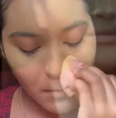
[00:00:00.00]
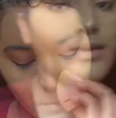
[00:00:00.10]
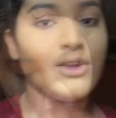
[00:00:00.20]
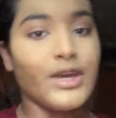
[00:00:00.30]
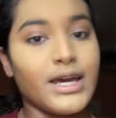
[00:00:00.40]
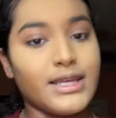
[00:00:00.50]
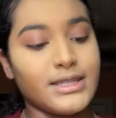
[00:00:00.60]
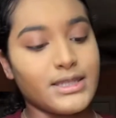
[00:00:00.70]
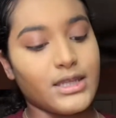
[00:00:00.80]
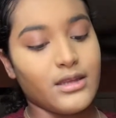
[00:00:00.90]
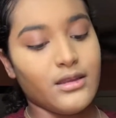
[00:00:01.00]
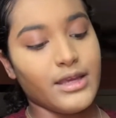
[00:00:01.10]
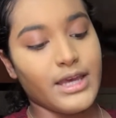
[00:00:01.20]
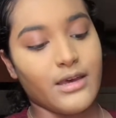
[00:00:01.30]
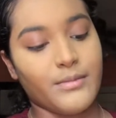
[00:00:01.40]
You guys, look
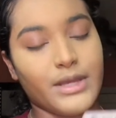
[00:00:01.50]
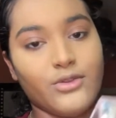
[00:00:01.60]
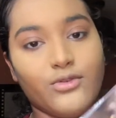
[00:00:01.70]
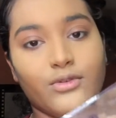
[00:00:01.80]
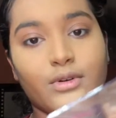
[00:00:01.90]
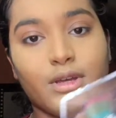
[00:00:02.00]
at my new